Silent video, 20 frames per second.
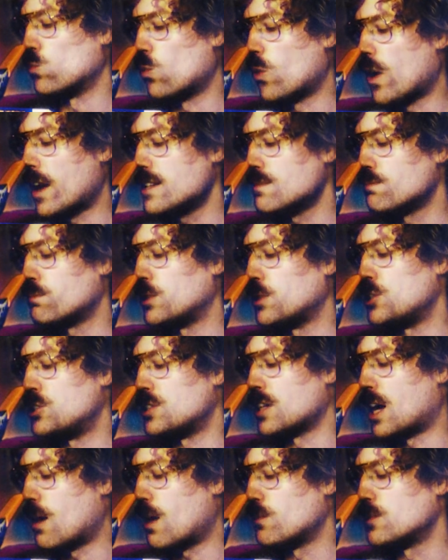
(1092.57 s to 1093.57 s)
white
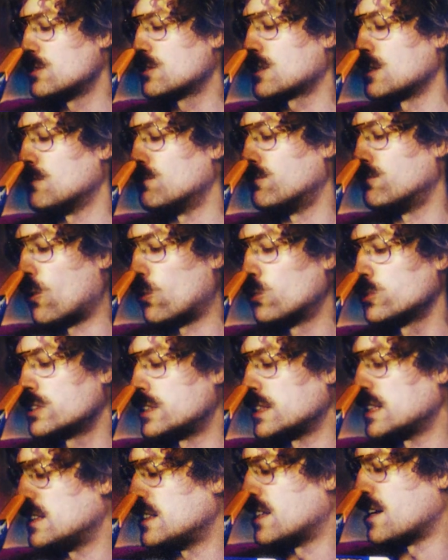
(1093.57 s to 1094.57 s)
pajamas
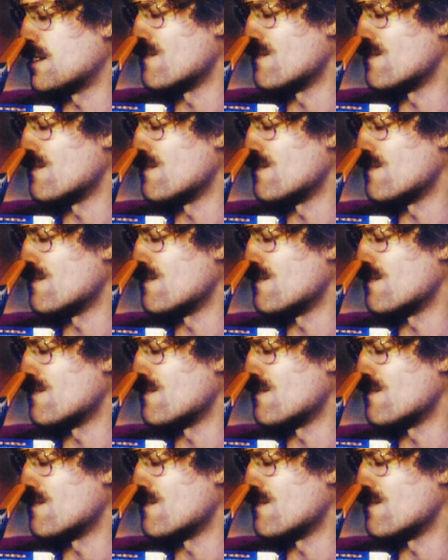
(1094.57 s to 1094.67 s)
convulsing in their